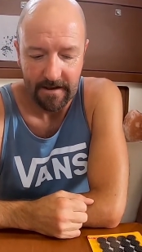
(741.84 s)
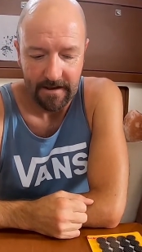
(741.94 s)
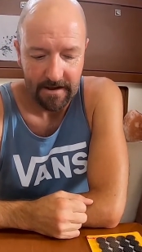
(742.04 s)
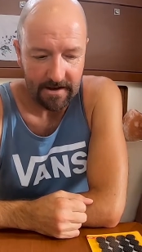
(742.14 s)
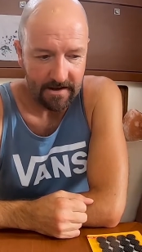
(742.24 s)

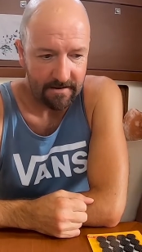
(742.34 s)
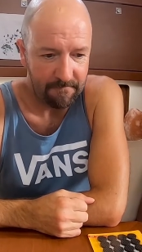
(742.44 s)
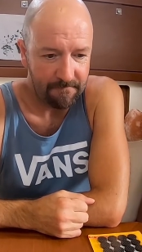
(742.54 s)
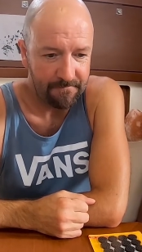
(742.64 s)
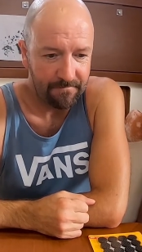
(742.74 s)

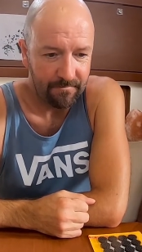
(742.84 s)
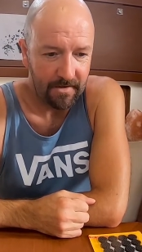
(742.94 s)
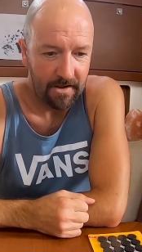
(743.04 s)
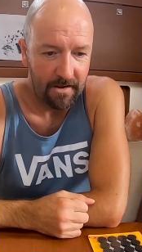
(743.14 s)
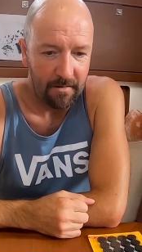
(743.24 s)

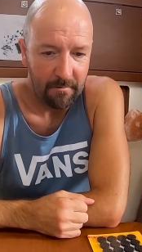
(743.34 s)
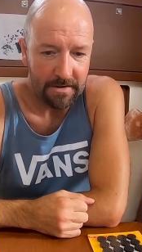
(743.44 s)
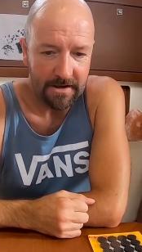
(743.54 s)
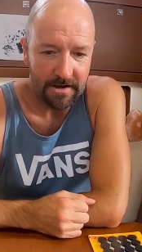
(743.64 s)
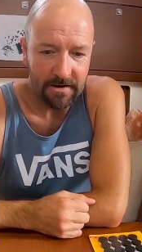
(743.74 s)
Um, but
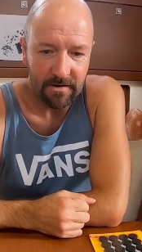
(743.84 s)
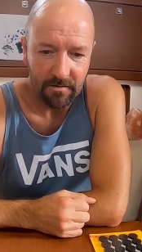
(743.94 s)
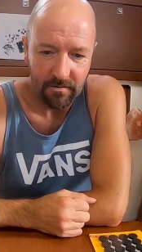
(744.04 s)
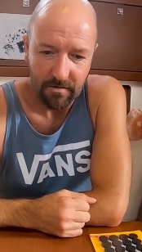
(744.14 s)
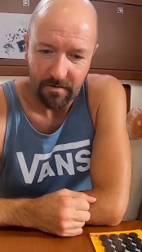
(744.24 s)

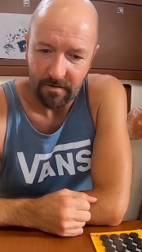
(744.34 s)
then